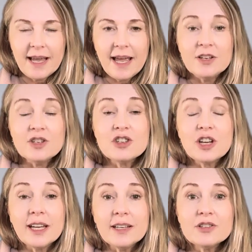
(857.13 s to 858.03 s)
and
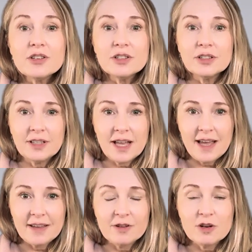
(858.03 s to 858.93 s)
change in your
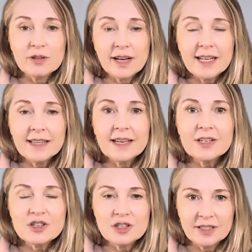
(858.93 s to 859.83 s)
life, creating that
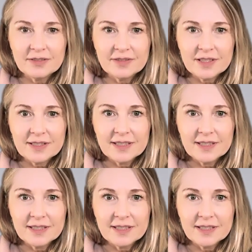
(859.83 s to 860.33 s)
shift,